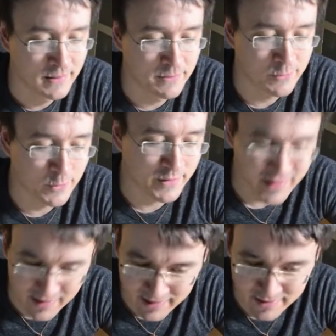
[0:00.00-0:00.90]
before it
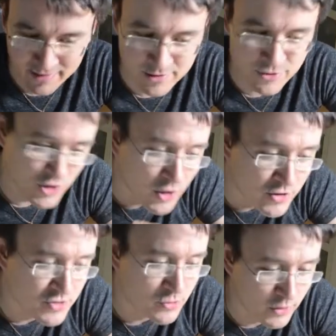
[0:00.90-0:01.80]
can
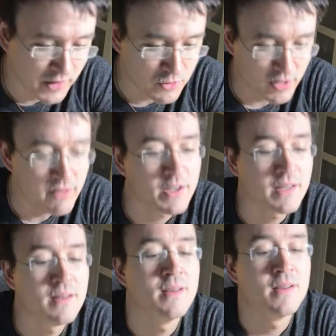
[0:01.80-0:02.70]
charge during
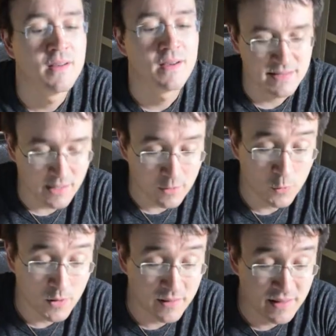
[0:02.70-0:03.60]
driving. Second
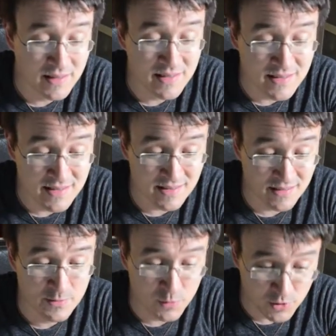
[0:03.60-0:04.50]
one is
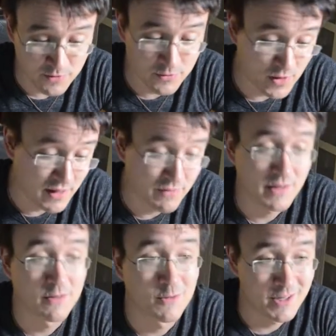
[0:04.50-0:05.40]
sportive
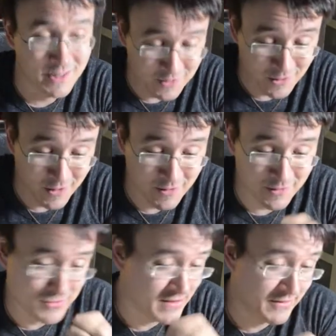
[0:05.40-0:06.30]
driving where you are
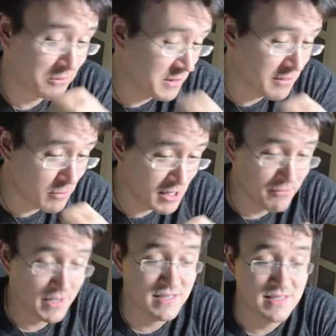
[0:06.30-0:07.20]
driving really
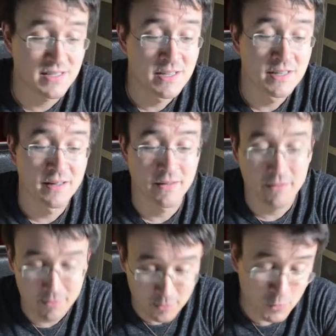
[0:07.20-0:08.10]
fast. The
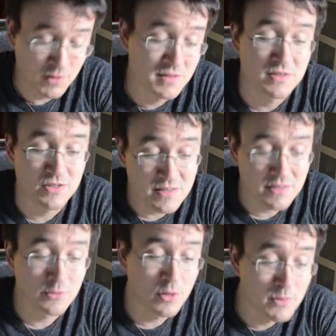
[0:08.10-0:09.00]
third one is just
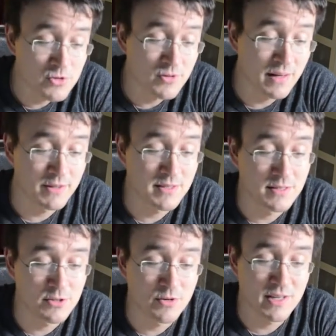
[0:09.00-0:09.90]
a normal driving
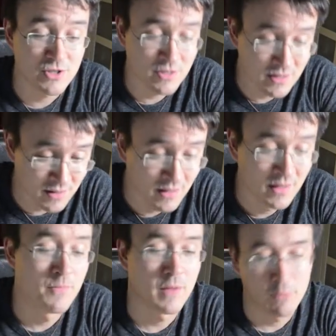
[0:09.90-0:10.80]
situation
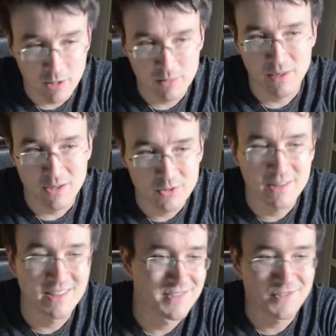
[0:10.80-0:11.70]
where the battery
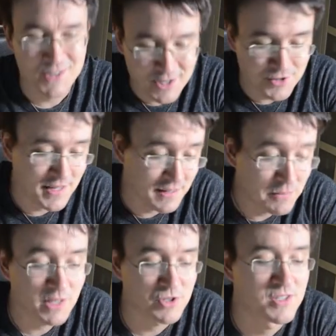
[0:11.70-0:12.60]
doesn't change that
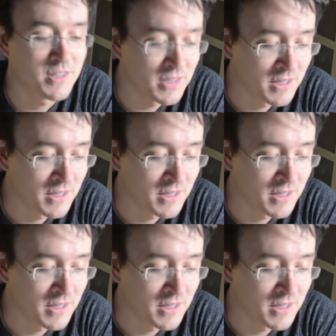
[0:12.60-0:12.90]
much.